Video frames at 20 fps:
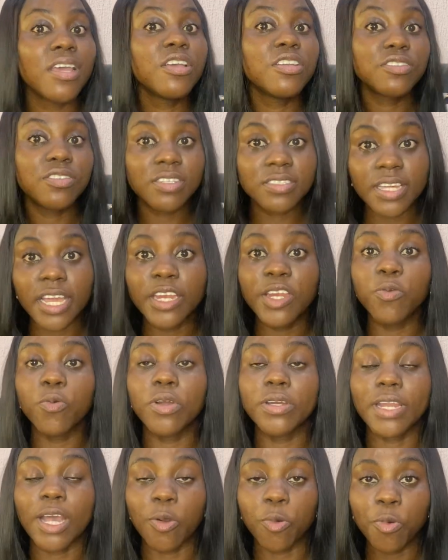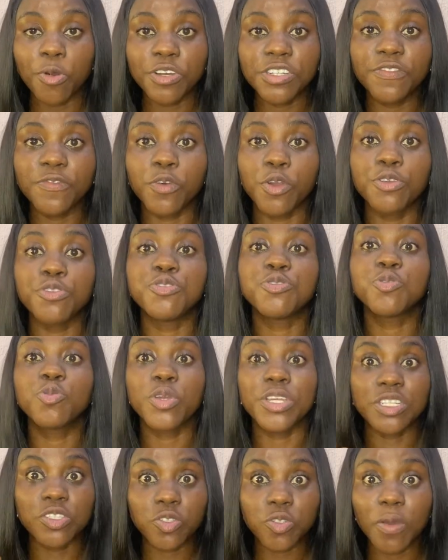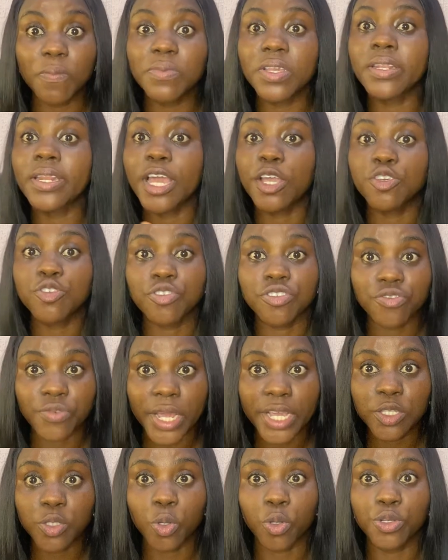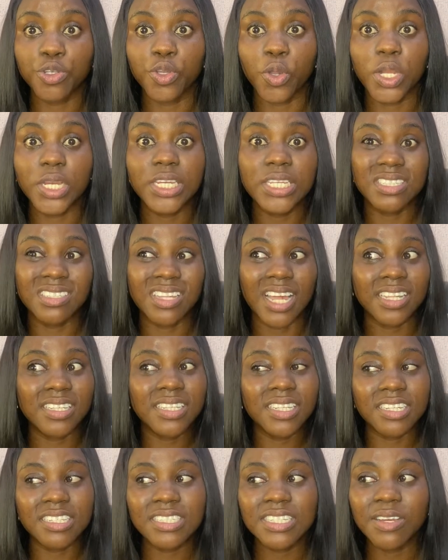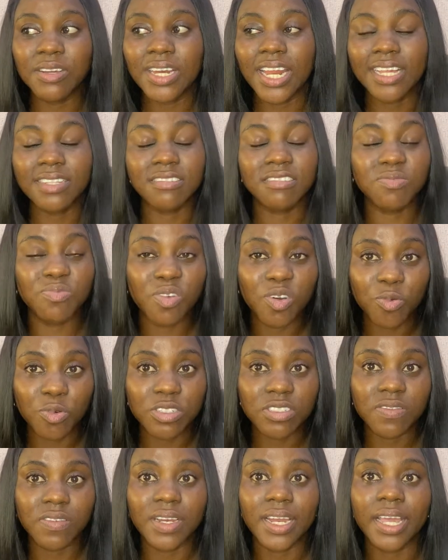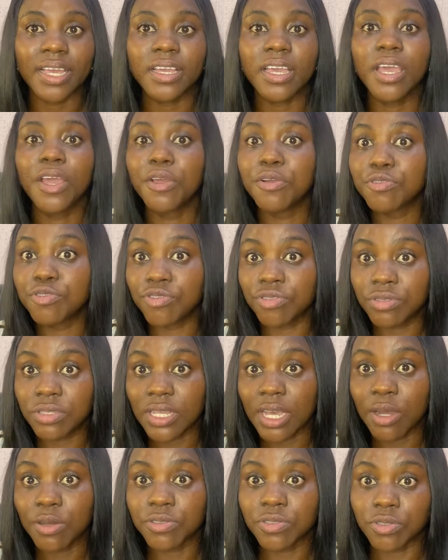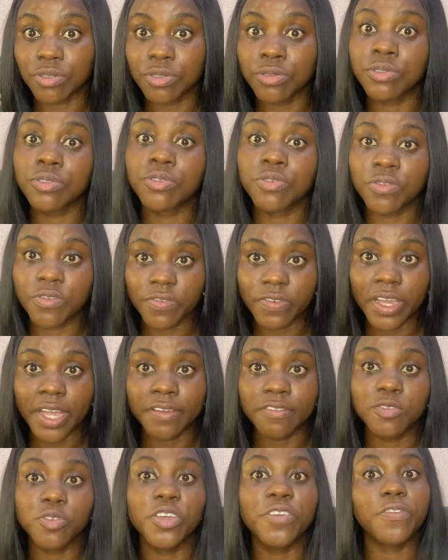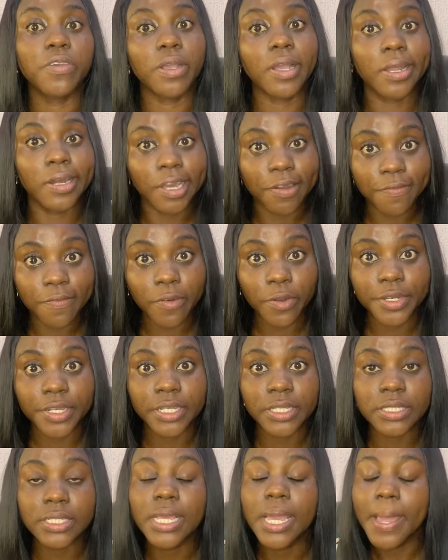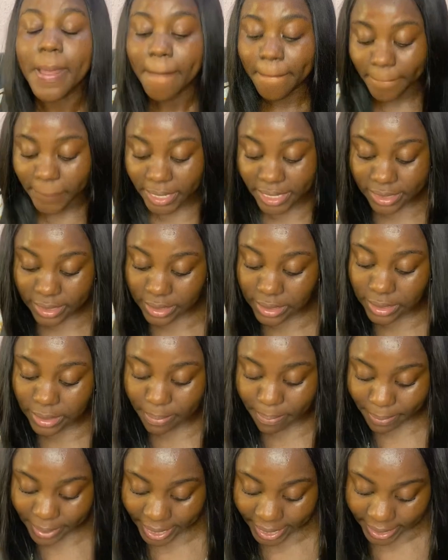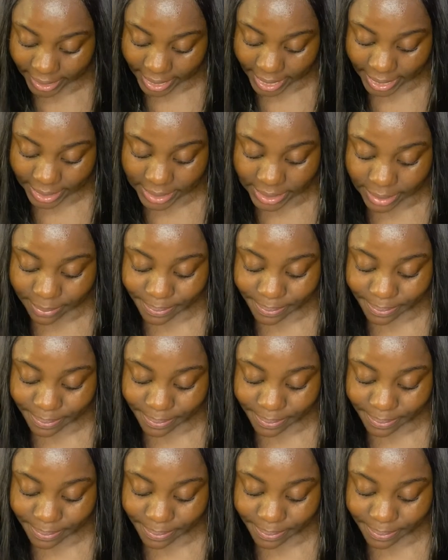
Just anyone that works for you. So it's something that you should write on your list. I think they sell like the small ones for like 2,000, 2,500. So if you can afford it, please buy that.